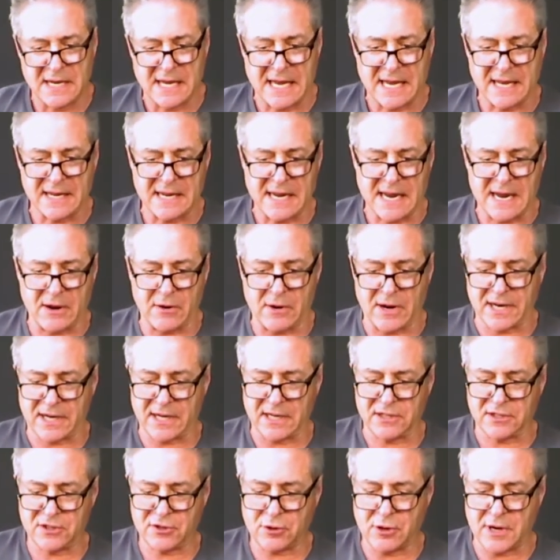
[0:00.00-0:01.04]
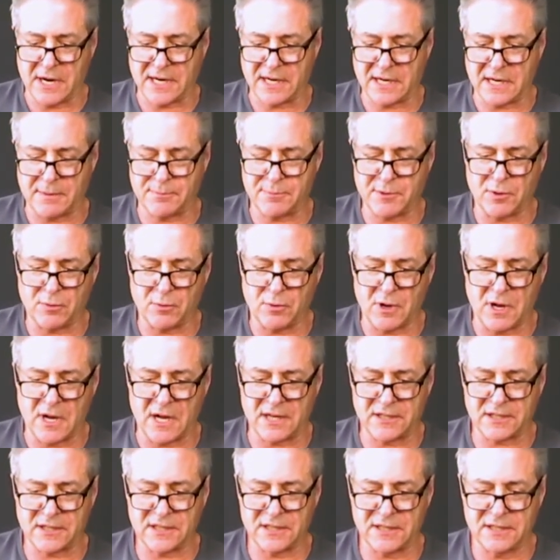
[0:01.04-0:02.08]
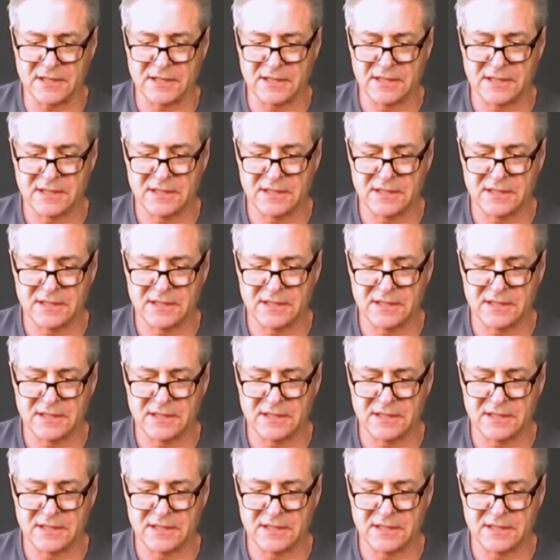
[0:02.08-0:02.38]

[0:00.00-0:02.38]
And now I can crank up the water.